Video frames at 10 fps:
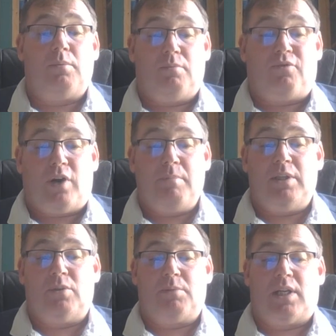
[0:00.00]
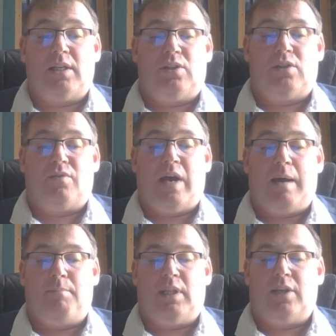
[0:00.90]
fry me some slices of
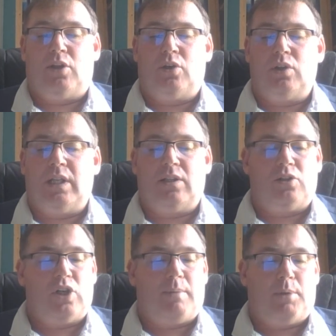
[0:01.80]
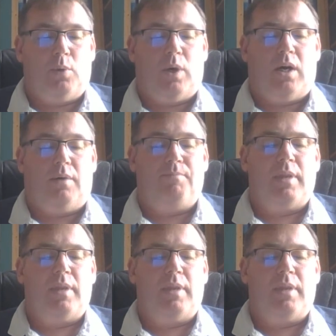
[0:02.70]
ham, like the good little chap you are.